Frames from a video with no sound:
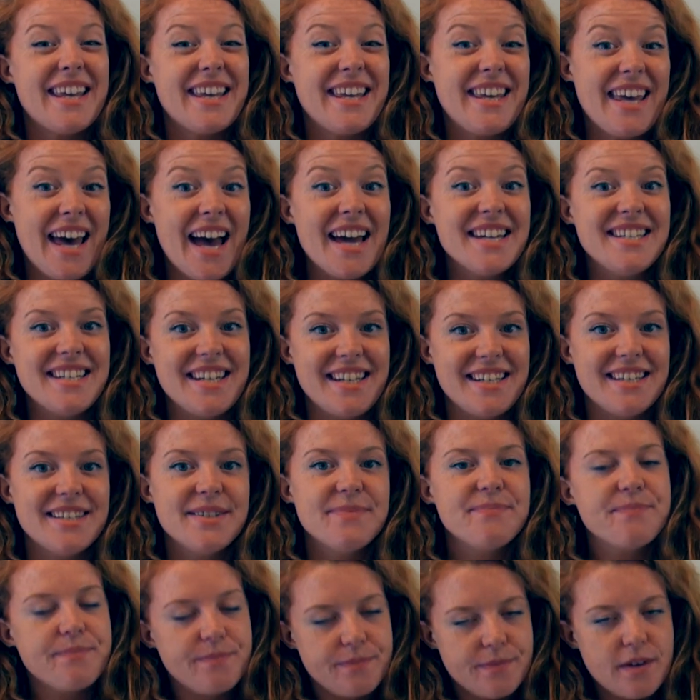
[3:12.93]
Getted.
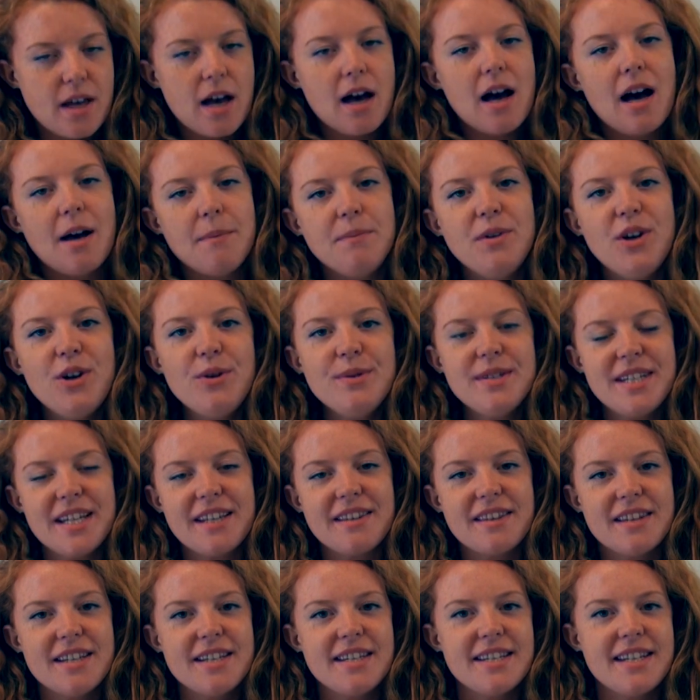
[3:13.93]
I'm
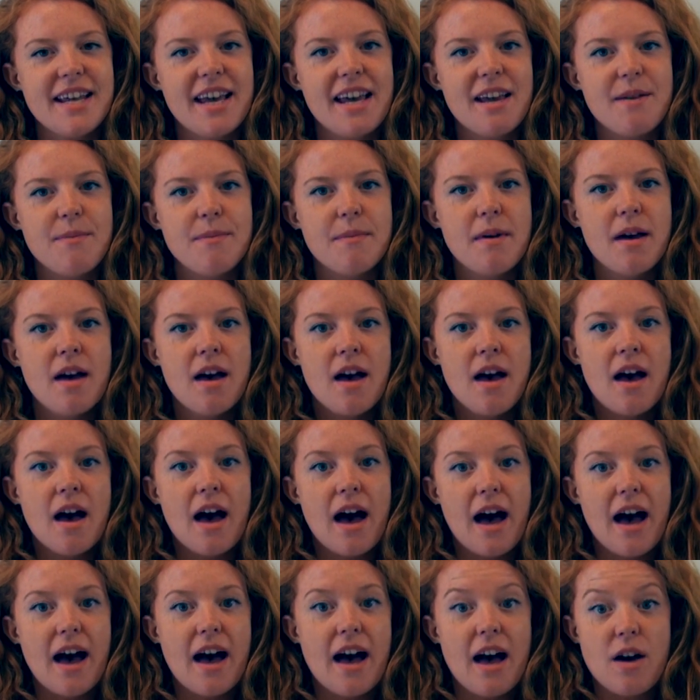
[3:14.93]
using the same
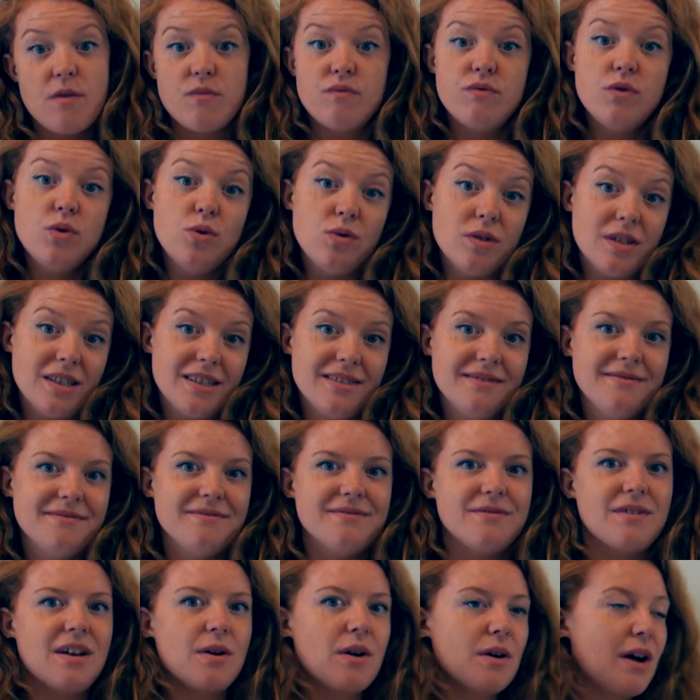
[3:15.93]
rule
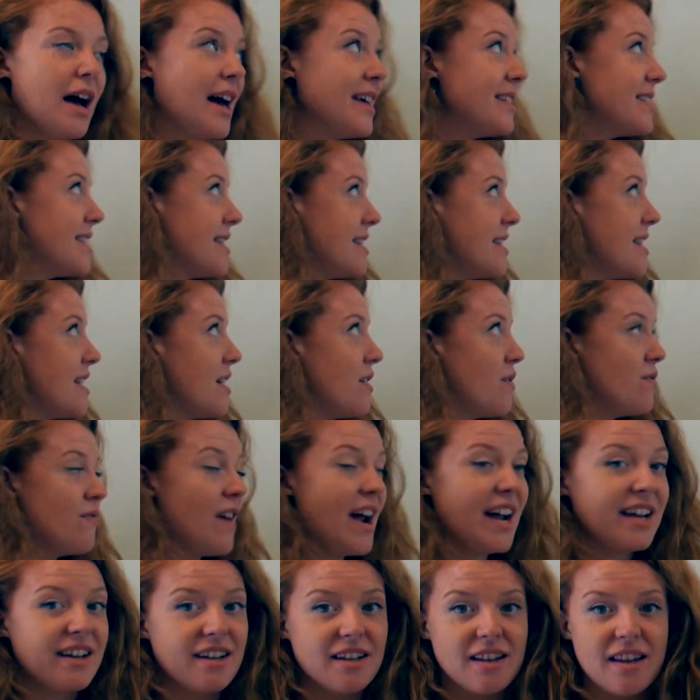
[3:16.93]
as the
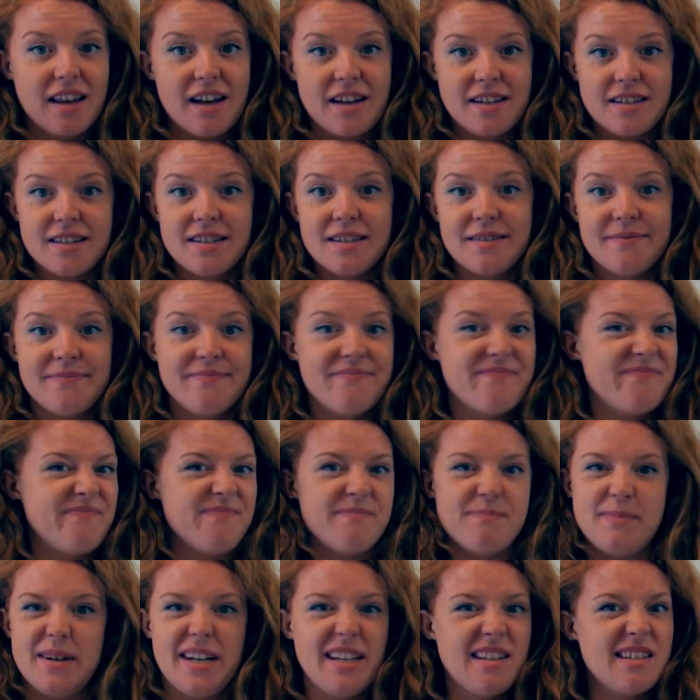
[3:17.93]
regulars,
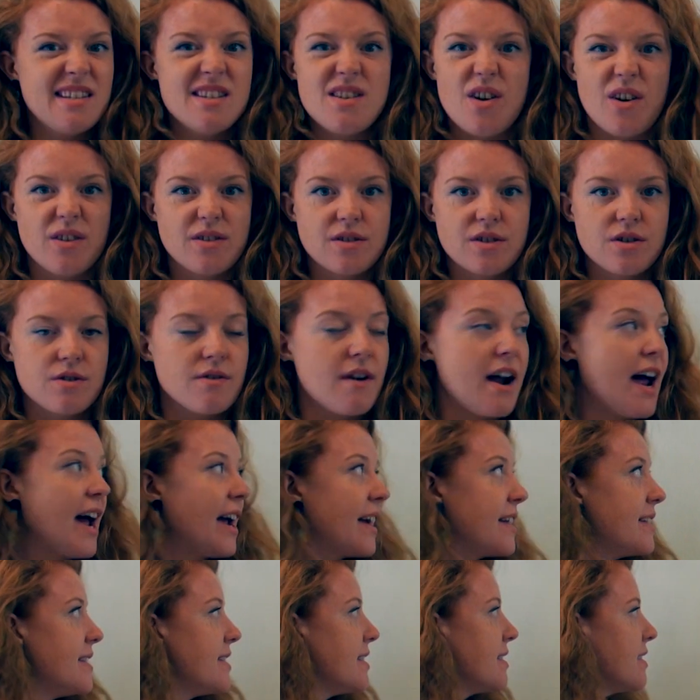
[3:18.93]
but it's not
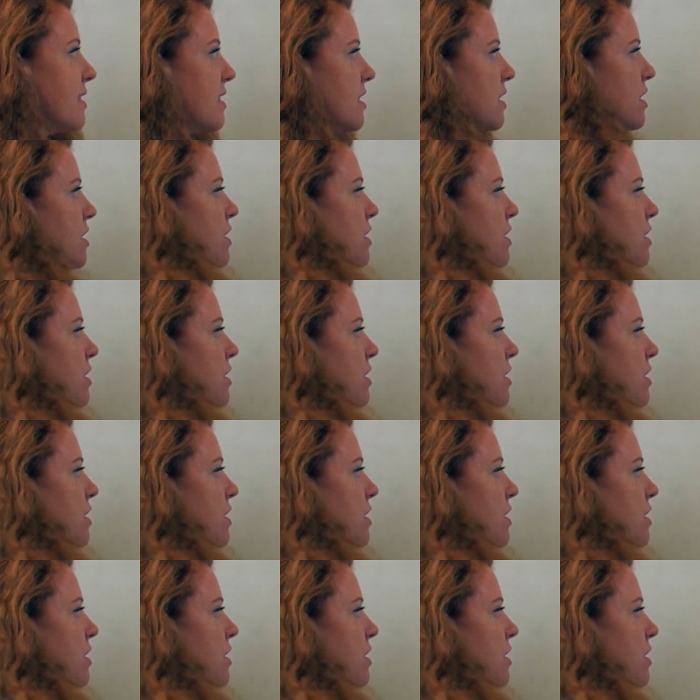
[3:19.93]
correct.